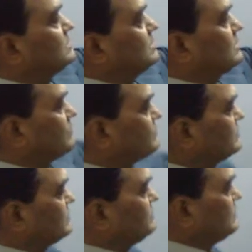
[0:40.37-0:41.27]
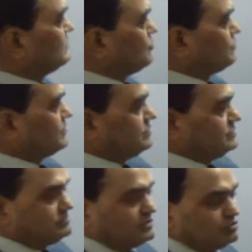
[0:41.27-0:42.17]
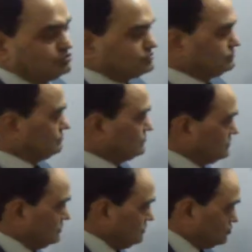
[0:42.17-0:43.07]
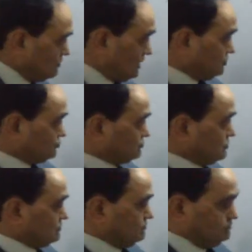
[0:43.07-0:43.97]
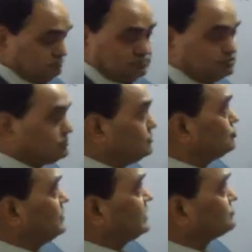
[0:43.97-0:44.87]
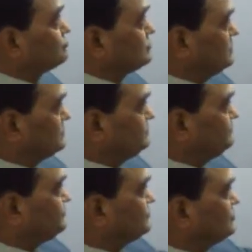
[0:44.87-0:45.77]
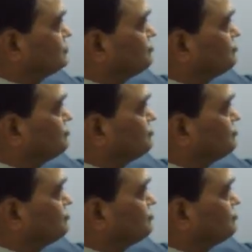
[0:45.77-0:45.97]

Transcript: and after that we have obtained these values. Y square equal to x square, this